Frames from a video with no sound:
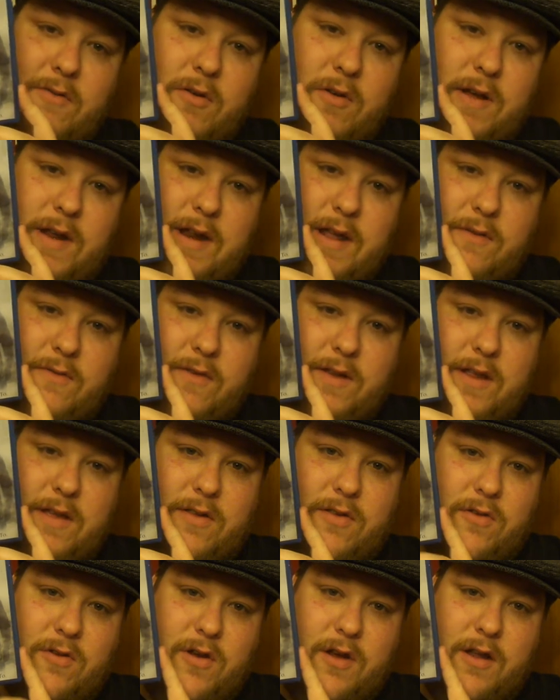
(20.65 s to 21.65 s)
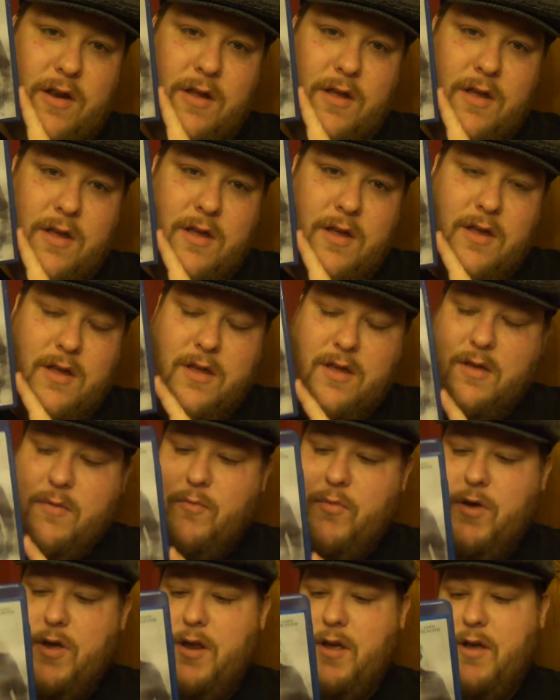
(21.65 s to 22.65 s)
no idea if it is or not.
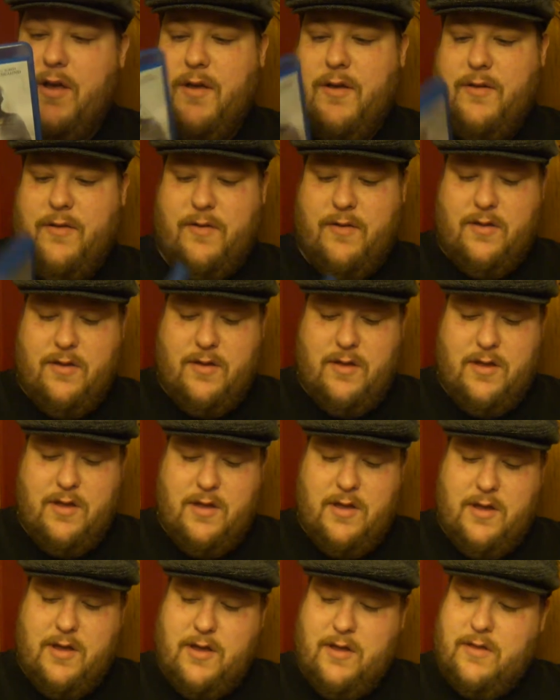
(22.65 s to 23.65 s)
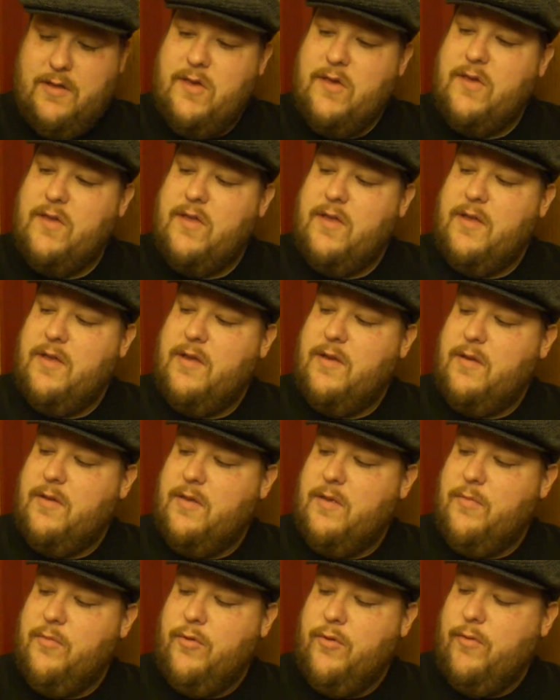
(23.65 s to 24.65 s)
But uh, this is the,
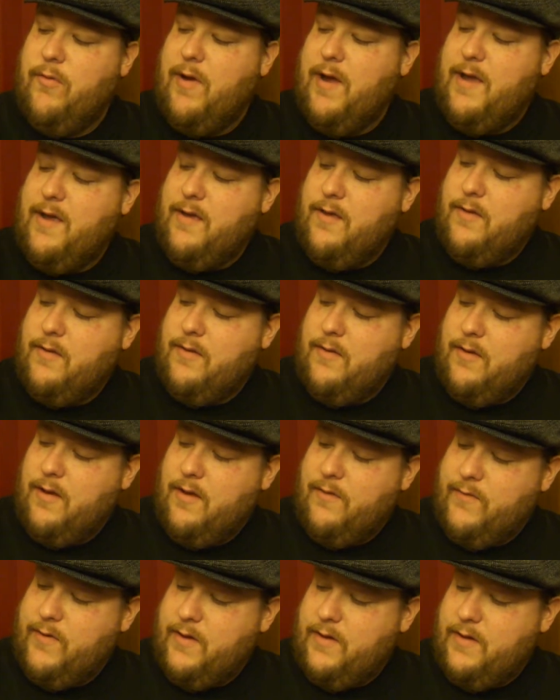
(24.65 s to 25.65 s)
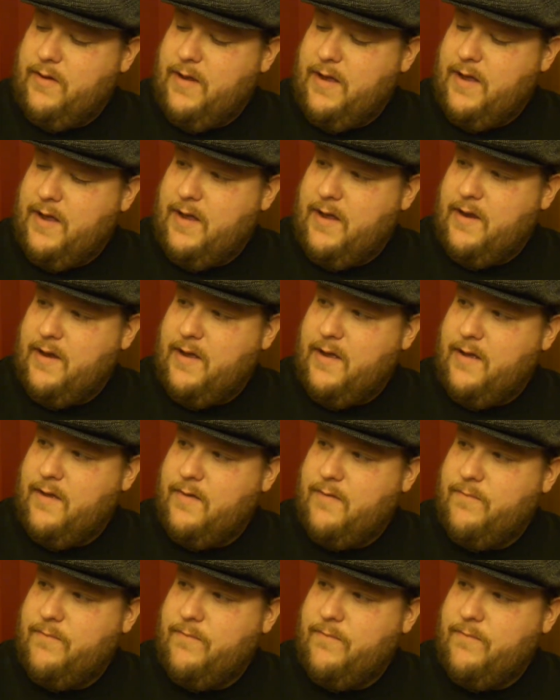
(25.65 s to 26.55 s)
the Blu-ray of it, and uh,